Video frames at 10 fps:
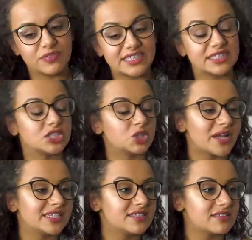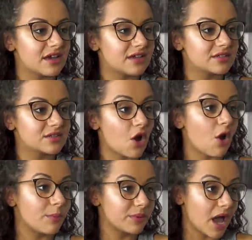This is the twenty-third
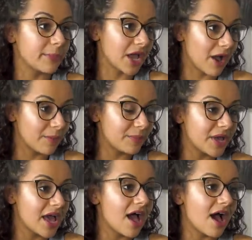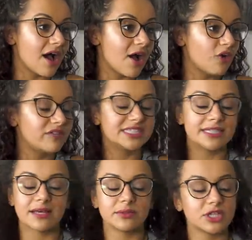COP coming up. Uh,
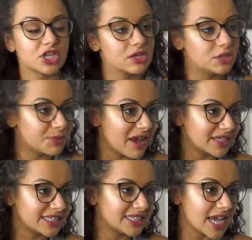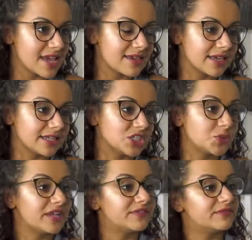obviously, there was a huge amount at stake in
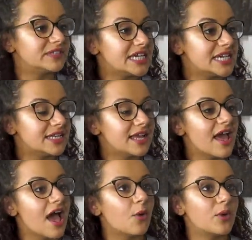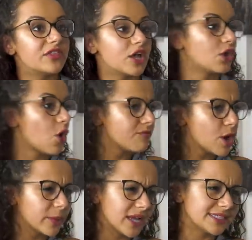twenty fifteen, with a lot of
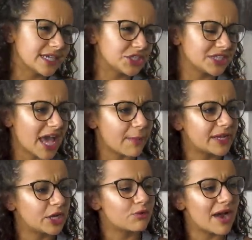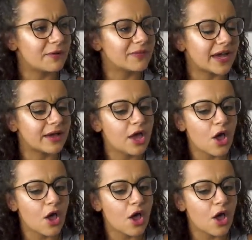mobilisations happening around that.